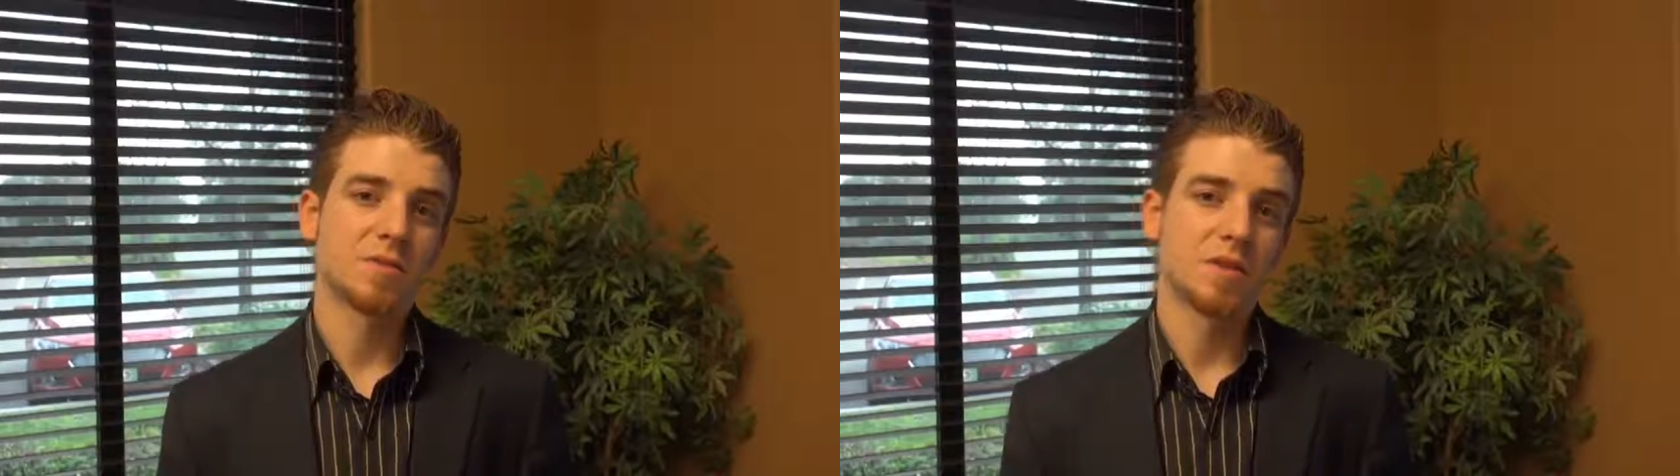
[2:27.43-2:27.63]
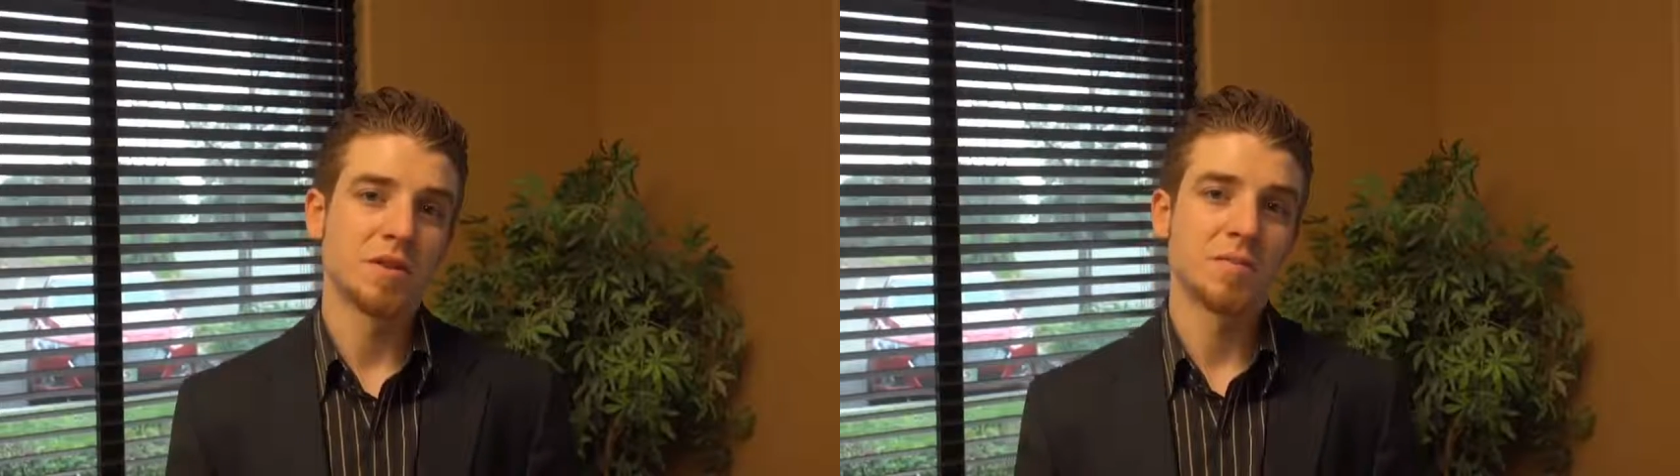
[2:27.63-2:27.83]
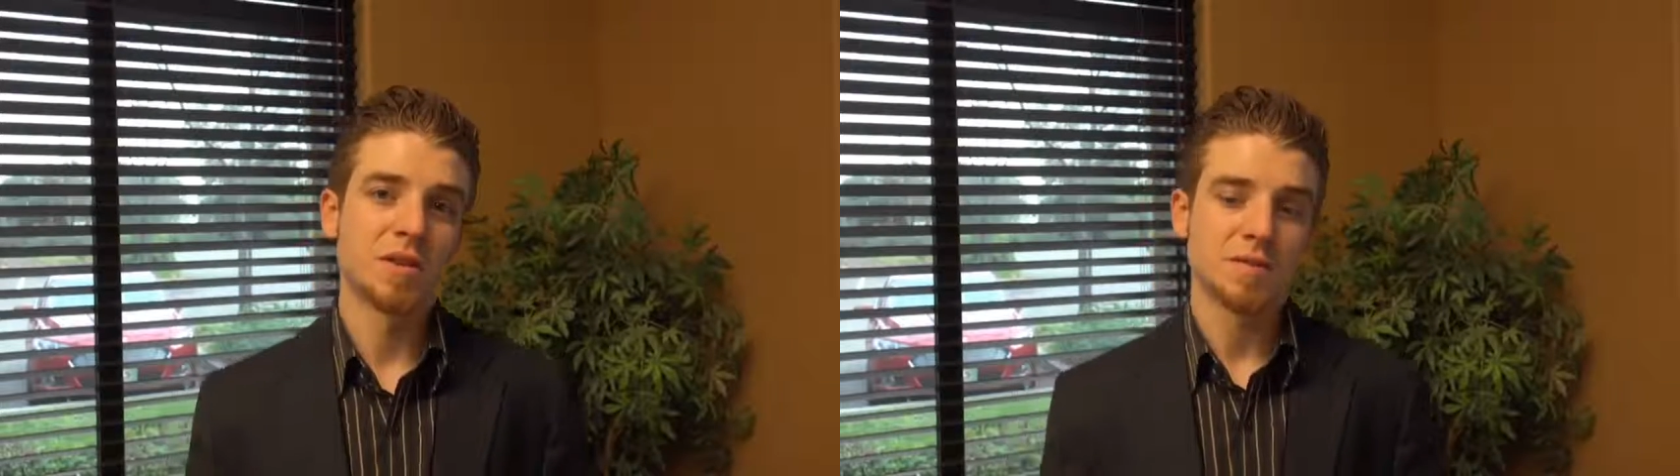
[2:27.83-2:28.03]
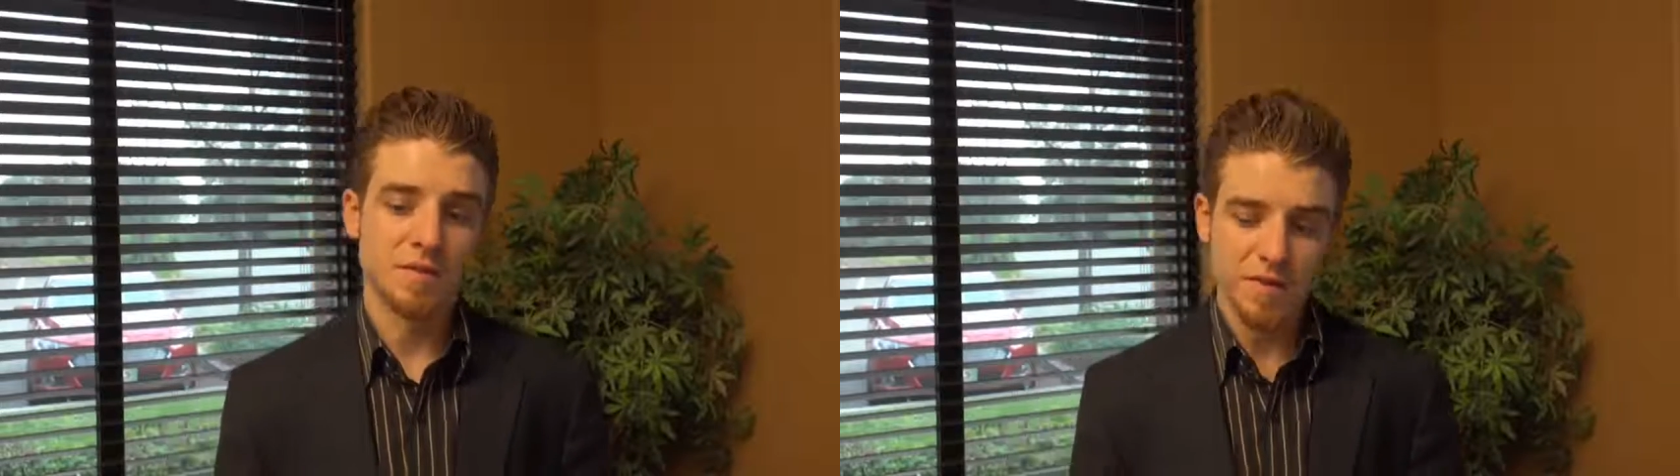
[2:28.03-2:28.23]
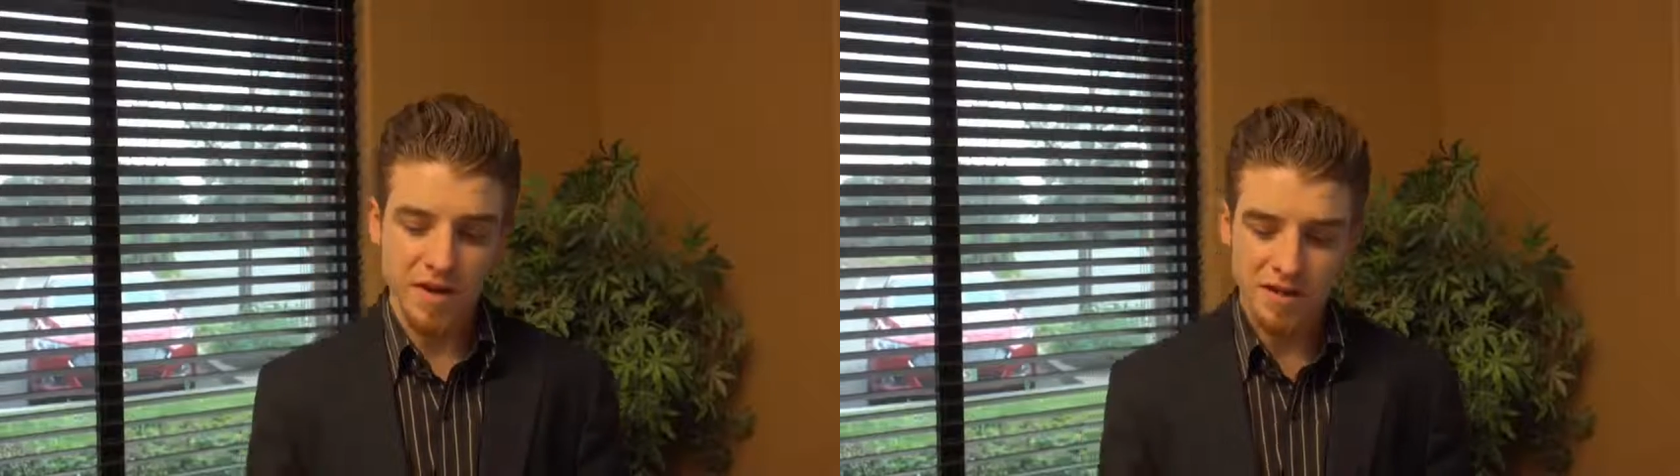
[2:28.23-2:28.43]
a really good piece of
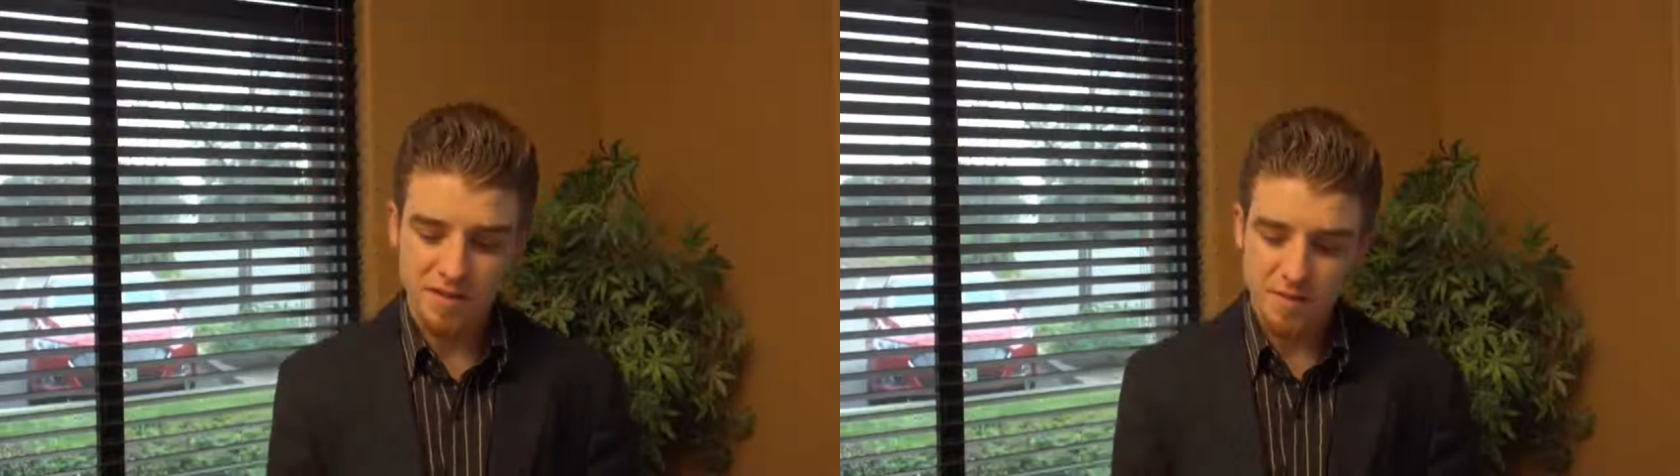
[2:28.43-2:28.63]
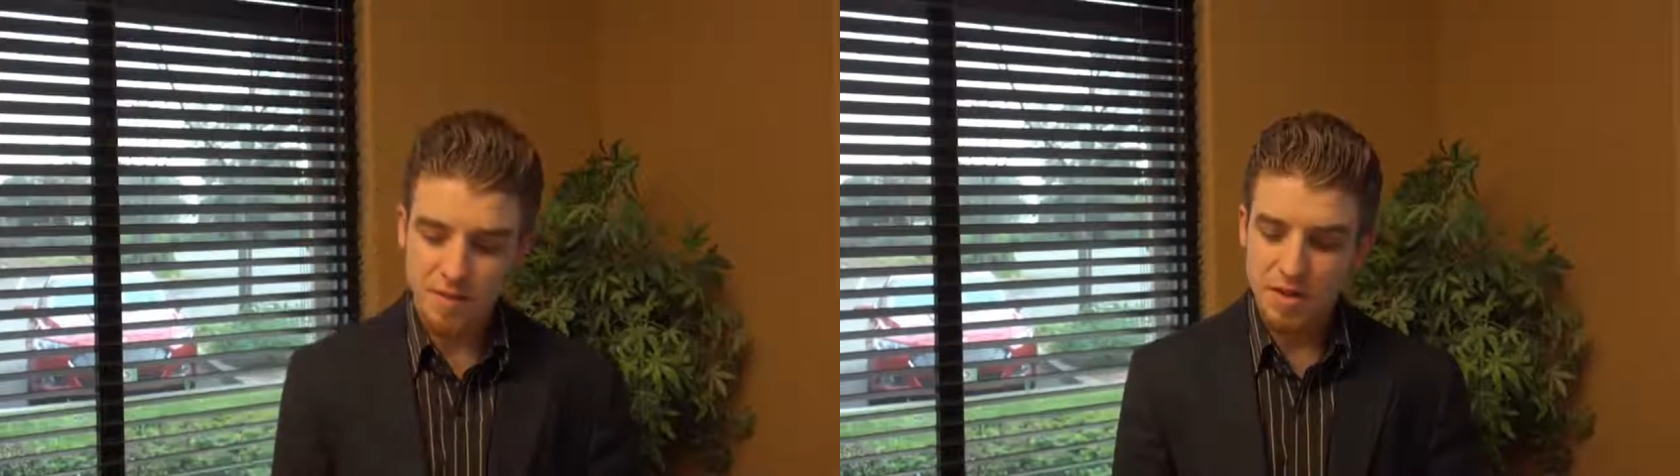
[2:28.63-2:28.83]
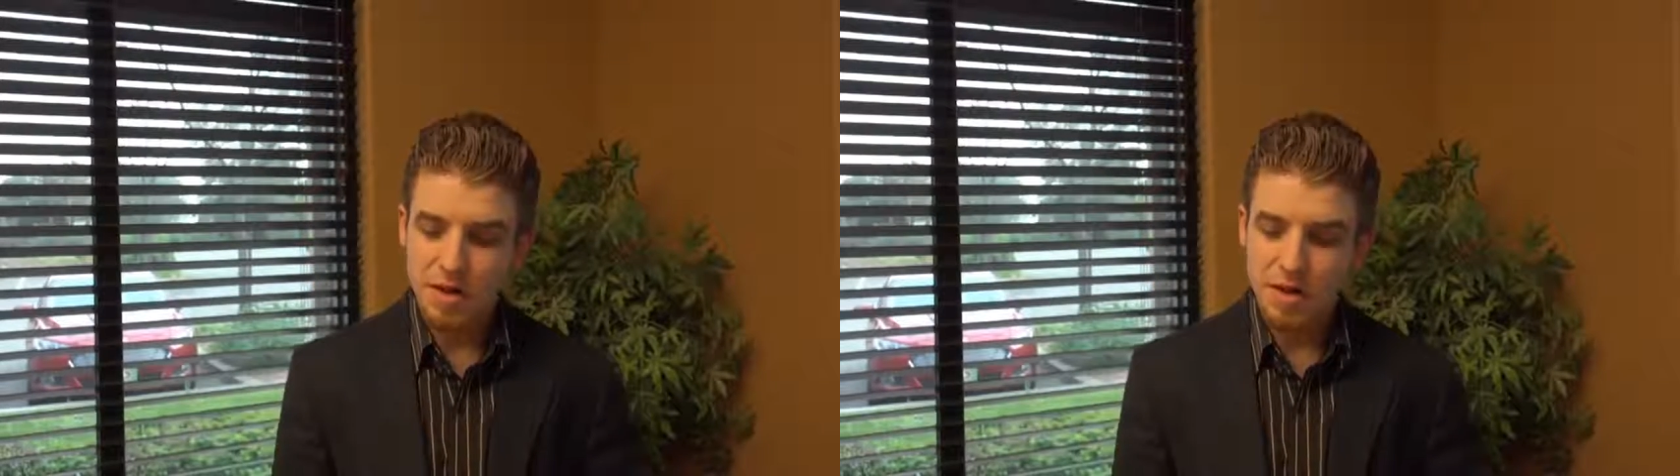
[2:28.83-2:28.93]
advice.